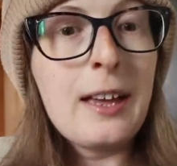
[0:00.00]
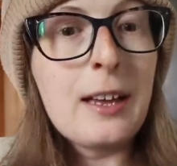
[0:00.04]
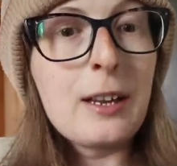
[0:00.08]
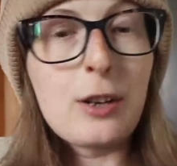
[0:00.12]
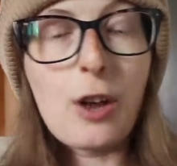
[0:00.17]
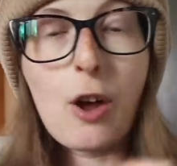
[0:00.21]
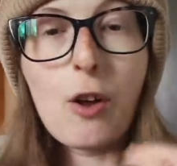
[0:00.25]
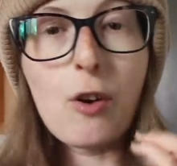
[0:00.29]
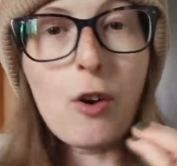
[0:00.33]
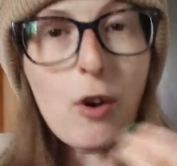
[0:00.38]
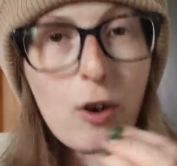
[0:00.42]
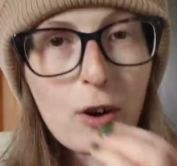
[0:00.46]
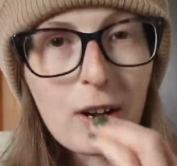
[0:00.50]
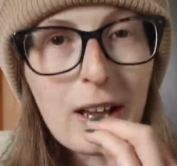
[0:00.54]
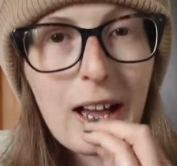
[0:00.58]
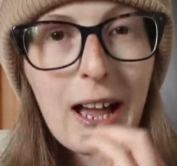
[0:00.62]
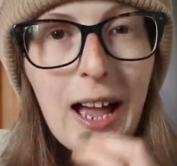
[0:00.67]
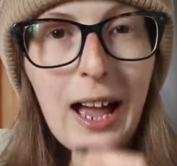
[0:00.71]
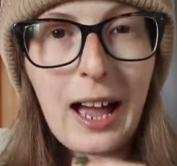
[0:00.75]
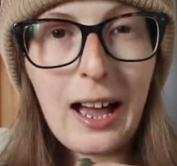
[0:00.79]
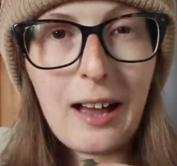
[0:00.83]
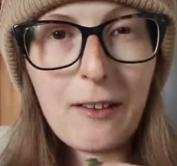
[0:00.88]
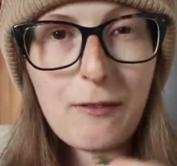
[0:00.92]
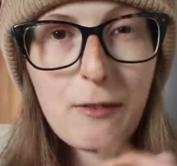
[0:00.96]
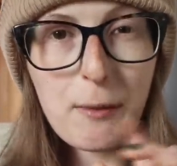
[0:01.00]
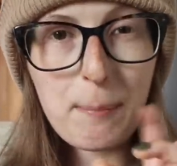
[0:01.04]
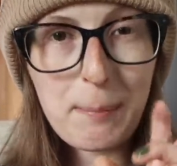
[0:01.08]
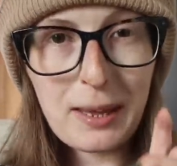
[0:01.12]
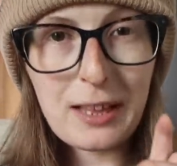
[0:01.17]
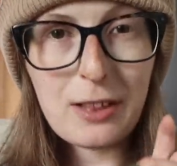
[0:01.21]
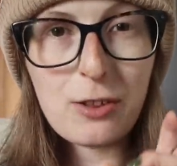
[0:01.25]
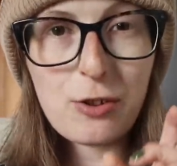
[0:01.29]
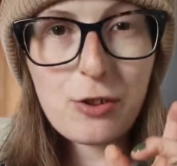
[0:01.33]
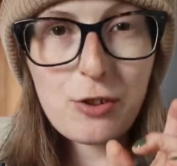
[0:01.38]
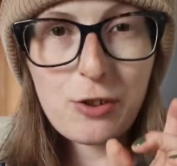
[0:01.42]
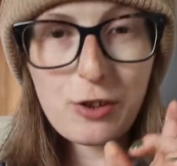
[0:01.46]
No longer have a
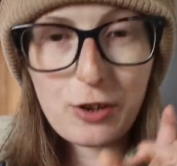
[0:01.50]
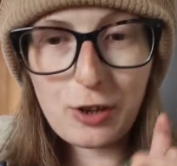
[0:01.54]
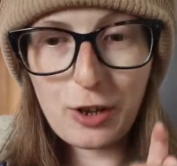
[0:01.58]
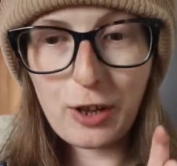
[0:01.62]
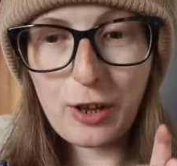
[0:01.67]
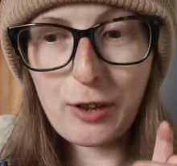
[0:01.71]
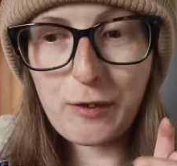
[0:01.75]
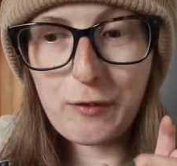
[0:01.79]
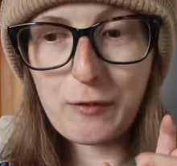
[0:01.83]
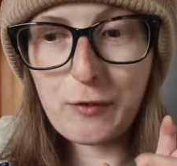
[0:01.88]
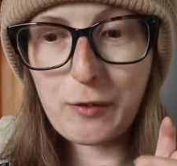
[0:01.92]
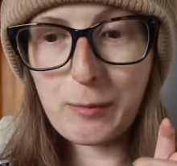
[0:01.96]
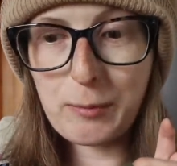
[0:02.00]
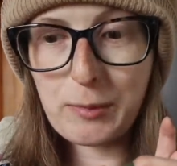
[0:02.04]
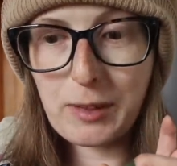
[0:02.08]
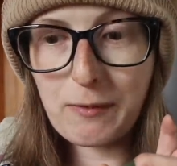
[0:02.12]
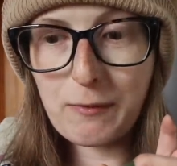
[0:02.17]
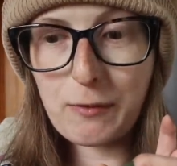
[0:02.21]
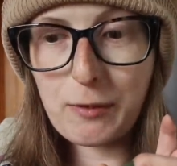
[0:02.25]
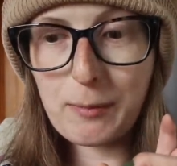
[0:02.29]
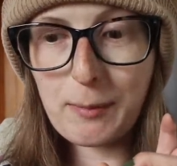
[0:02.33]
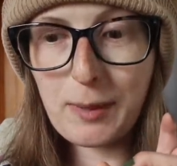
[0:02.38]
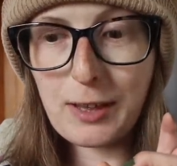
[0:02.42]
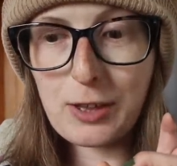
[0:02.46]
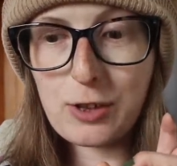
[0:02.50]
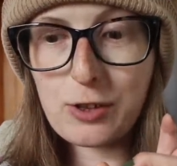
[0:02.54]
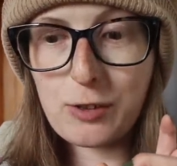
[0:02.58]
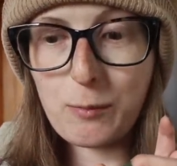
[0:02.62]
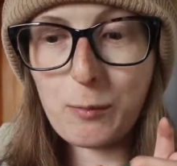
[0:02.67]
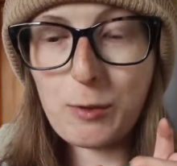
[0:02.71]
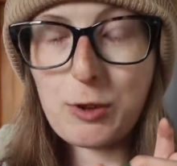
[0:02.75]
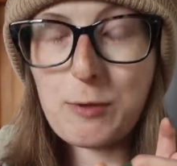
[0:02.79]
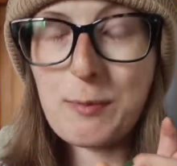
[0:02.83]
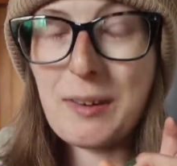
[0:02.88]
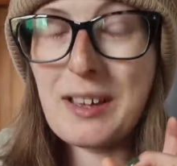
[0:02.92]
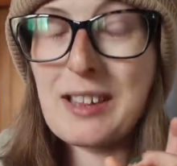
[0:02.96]
pinched nerve from the inflammation,
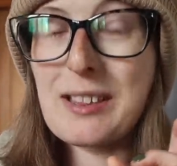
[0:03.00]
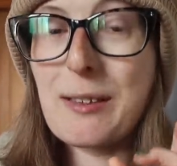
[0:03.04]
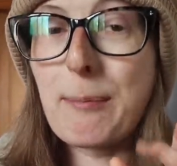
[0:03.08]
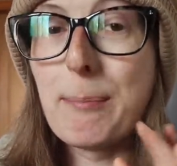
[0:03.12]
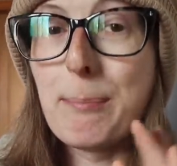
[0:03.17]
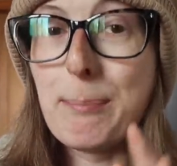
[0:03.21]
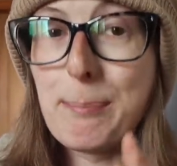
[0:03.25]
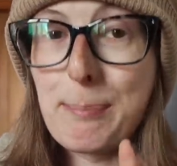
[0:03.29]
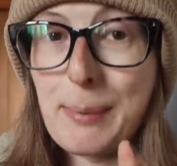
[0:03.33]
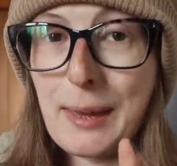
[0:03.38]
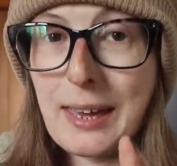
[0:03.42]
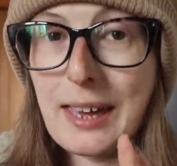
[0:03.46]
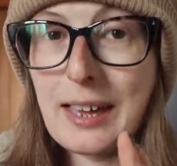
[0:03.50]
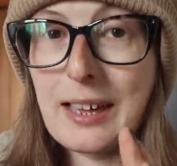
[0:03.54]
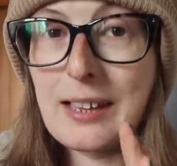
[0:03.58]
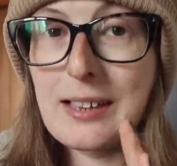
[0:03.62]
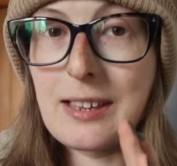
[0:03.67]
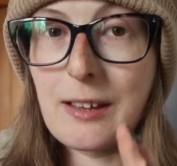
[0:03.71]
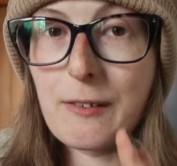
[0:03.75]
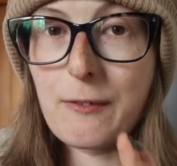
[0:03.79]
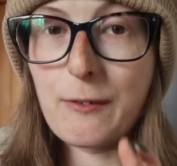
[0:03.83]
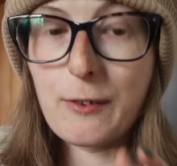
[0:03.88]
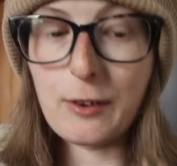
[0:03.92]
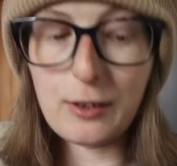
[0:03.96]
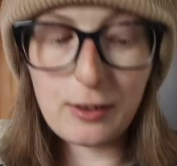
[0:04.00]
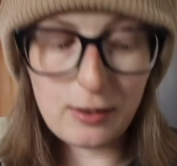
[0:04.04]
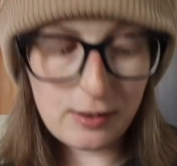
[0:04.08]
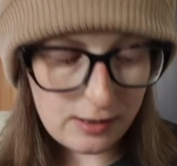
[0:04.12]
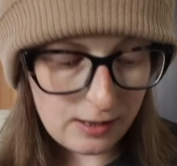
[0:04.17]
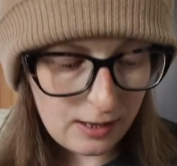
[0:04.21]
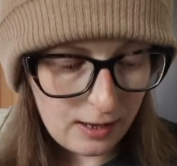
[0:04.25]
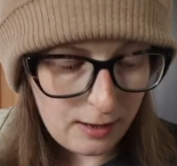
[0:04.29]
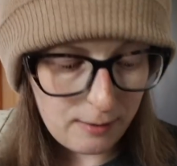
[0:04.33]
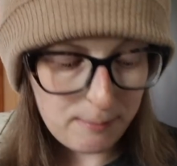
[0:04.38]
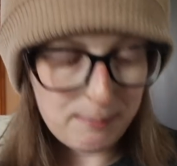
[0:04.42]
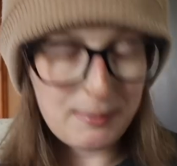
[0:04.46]
which makes a big
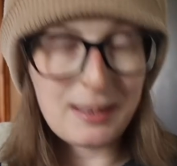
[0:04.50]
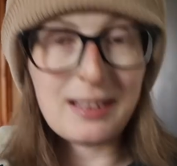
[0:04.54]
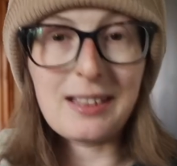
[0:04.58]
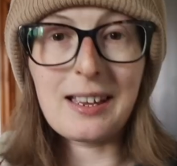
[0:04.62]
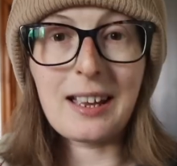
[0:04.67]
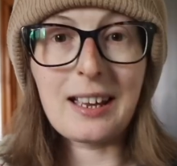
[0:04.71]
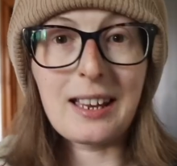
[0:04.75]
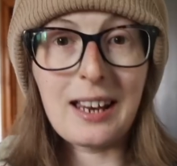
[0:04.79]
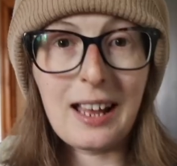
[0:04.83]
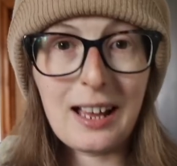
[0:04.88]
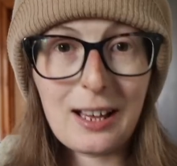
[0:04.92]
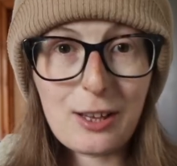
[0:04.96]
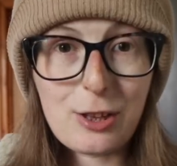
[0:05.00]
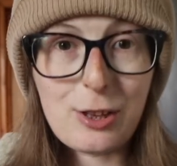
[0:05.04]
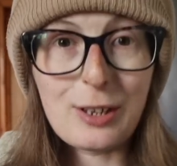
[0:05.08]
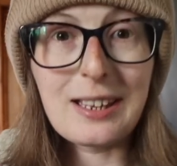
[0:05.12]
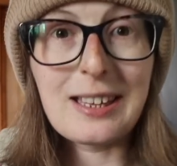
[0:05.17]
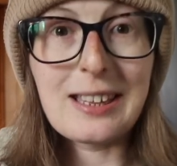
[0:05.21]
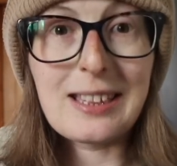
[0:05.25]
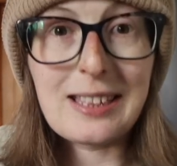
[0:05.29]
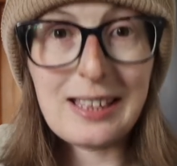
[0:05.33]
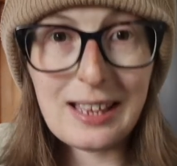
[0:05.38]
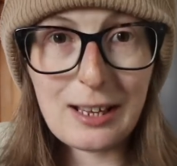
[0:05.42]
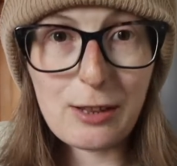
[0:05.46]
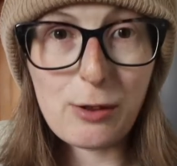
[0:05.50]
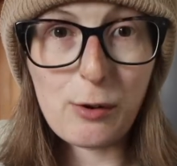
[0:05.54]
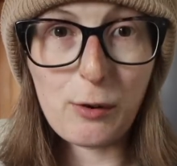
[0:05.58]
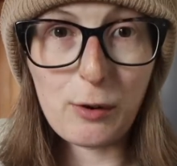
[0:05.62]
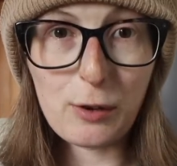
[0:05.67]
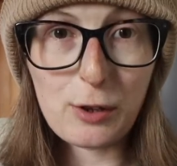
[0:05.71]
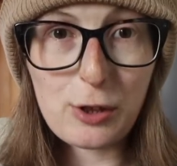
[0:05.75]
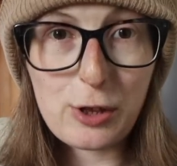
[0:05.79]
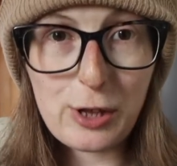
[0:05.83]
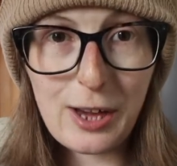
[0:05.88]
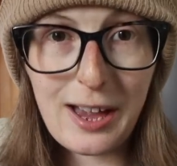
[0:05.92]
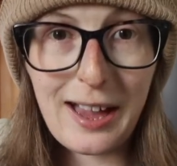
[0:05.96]
difference. It means I can actually sit on
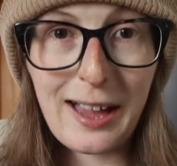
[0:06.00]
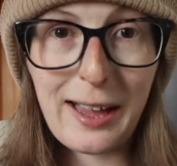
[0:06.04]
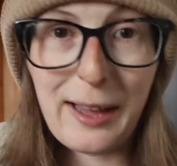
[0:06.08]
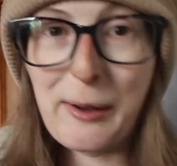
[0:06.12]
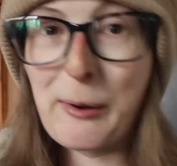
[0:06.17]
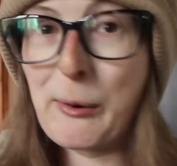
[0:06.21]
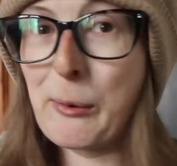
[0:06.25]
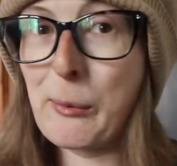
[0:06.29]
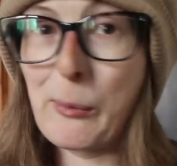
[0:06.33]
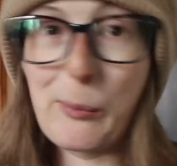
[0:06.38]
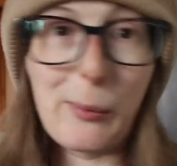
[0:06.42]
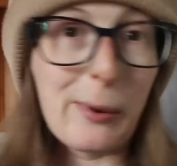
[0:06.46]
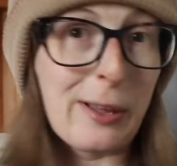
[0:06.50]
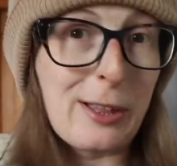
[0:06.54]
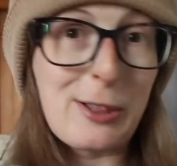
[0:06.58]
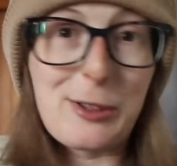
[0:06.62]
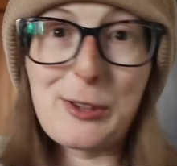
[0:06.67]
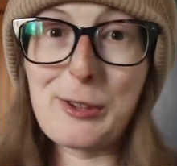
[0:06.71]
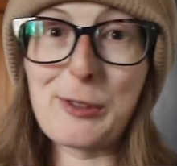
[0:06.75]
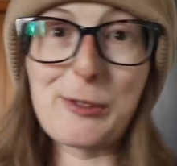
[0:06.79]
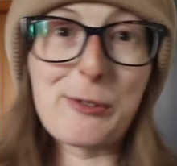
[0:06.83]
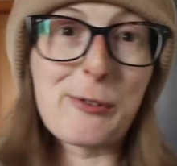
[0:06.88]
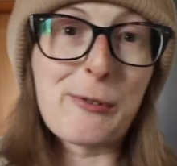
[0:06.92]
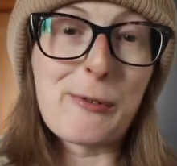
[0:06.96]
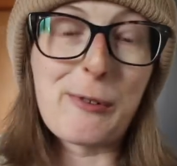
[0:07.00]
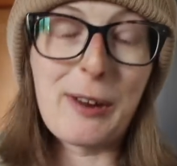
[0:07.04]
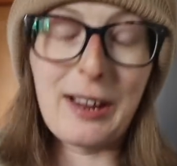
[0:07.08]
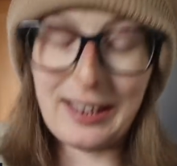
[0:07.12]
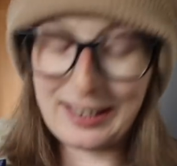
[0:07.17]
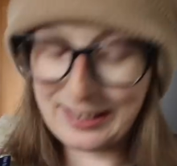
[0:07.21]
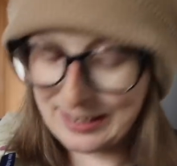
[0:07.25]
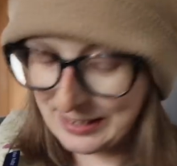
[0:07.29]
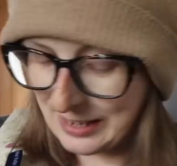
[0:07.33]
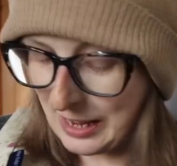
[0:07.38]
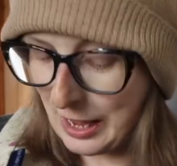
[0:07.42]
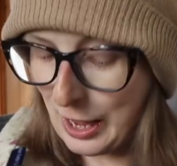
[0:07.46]
a chair, which is
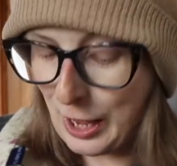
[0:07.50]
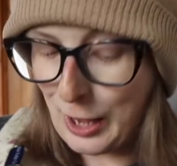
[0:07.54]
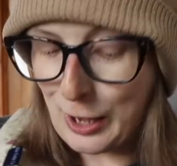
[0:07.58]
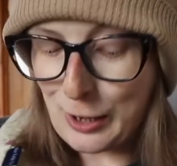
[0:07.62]
great.